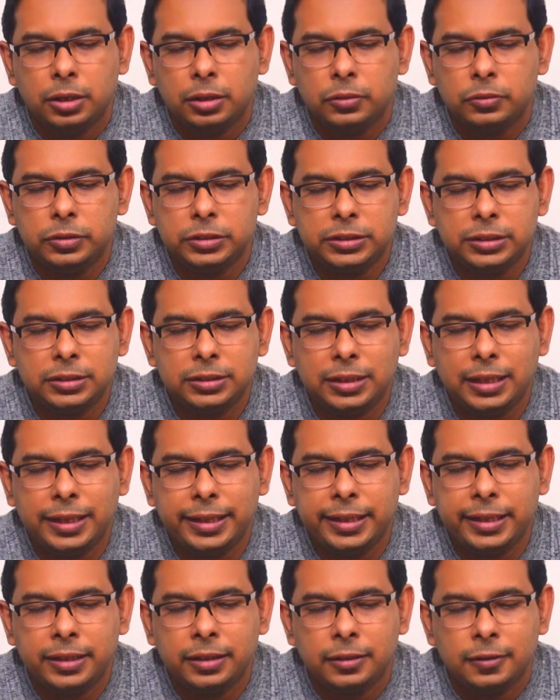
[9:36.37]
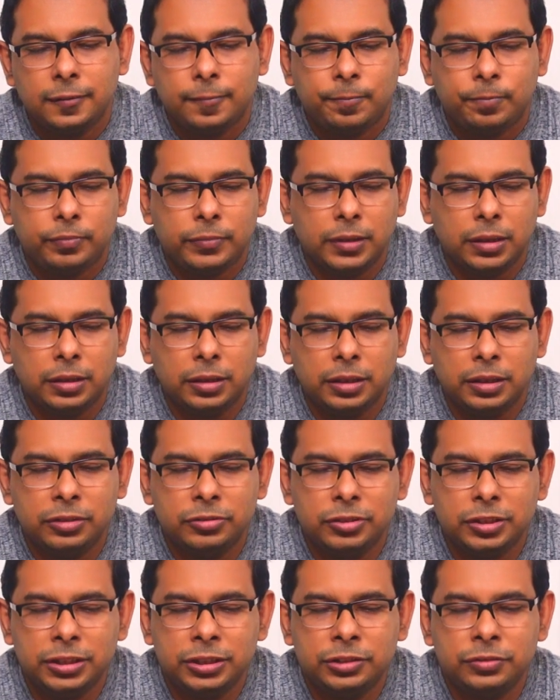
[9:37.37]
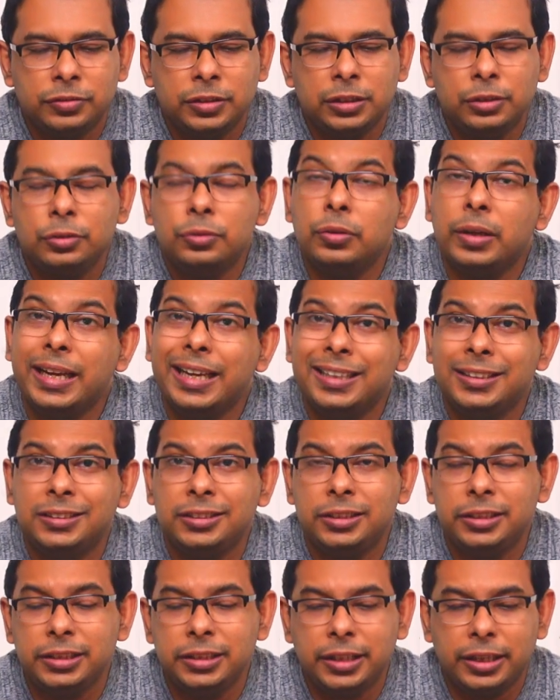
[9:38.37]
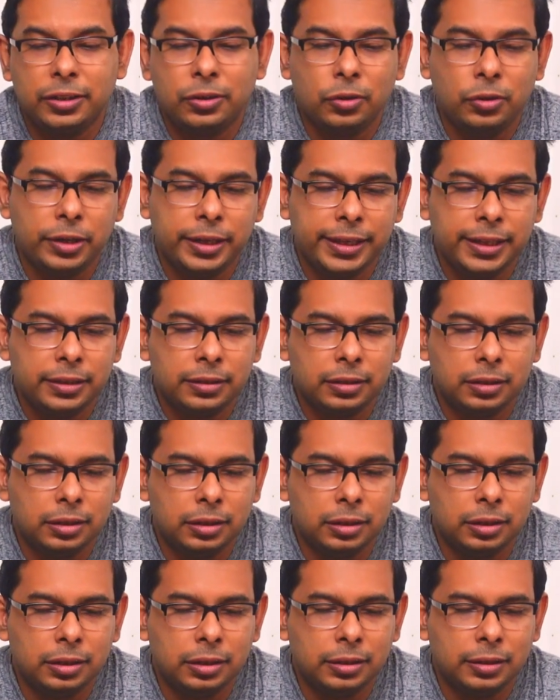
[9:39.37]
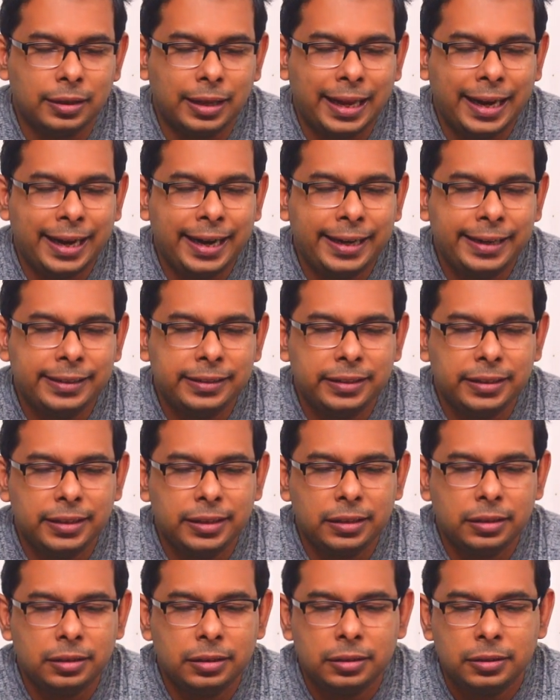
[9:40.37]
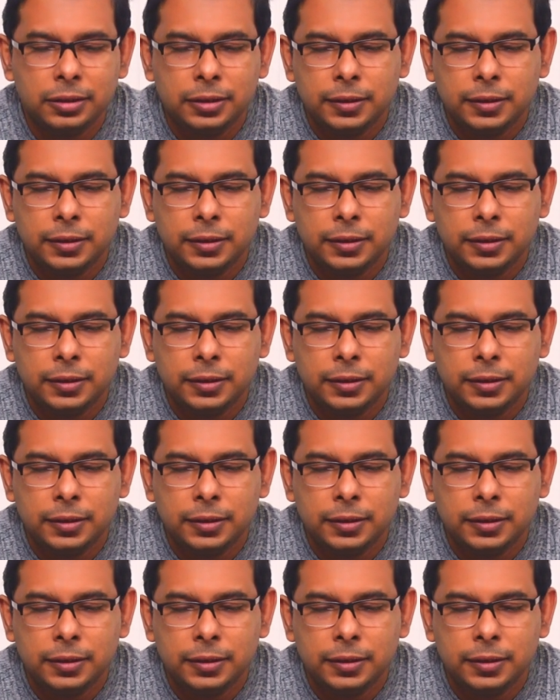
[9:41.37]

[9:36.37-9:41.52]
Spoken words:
which is like it will do HD recording, and then